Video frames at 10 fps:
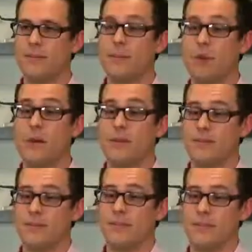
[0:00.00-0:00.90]
The
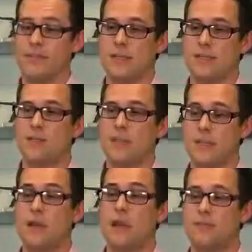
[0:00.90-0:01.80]
robot itself was
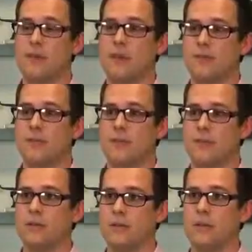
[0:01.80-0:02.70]
a lot faster
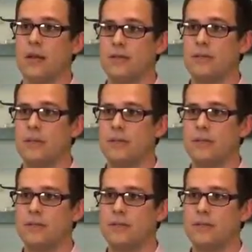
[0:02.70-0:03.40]
than I expected.